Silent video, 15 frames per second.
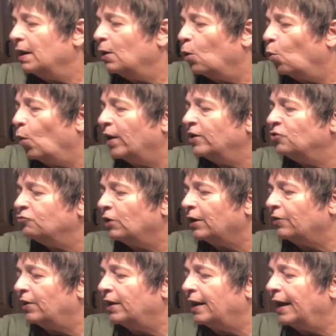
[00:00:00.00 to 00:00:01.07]
One trick
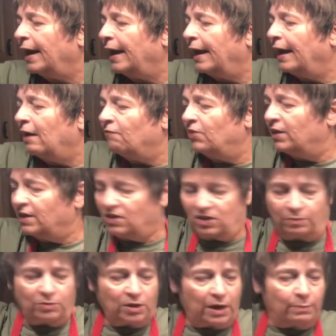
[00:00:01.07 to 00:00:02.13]
that I have that I
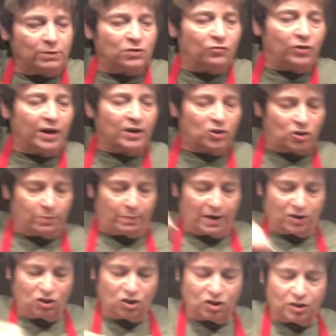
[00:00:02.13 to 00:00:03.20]
sometimes forget to
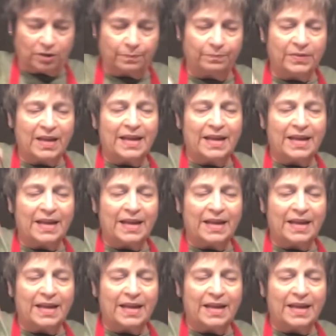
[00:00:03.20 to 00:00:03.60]
mention